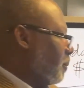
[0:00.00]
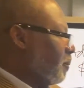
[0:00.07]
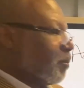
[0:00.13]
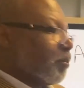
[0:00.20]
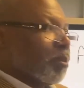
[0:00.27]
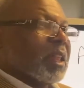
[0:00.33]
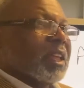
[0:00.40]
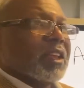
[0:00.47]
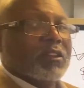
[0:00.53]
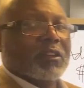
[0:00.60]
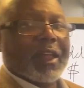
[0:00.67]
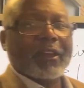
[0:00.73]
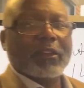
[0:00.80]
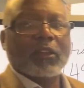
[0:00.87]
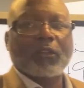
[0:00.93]
please
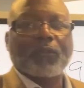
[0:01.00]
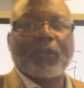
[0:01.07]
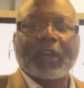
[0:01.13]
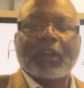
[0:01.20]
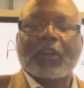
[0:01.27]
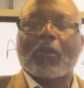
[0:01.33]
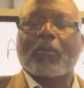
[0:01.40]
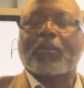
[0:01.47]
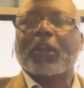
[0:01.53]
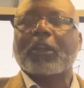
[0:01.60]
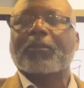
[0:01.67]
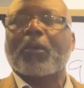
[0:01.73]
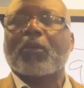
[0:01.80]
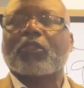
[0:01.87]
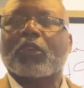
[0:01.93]
like this video. Please
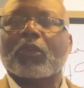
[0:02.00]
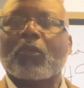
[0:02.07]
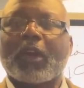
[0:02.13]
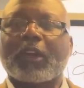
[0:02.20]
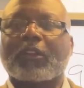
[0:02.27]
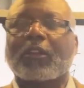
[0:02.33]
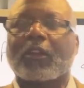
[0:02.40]
post your question and